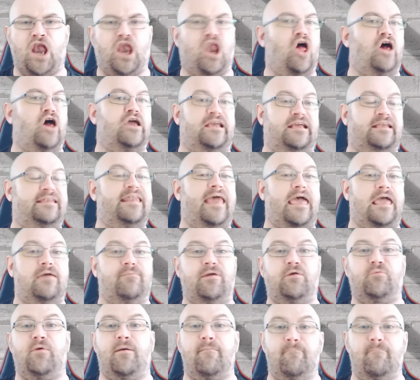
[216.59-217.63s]
like
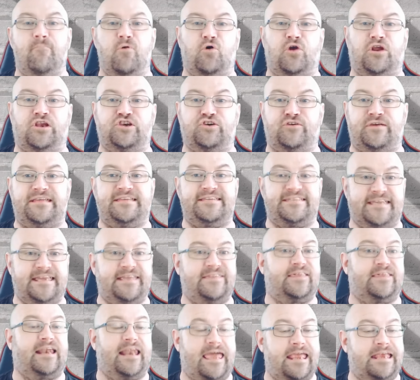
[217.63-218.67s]
Naomi
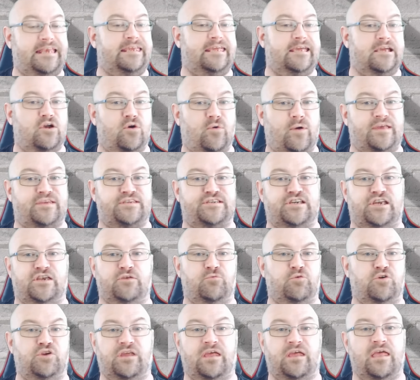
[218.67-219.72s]
Wimborne-Adresi, the lady in
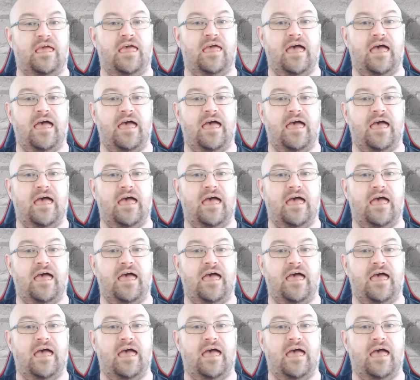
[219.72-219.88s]
question, would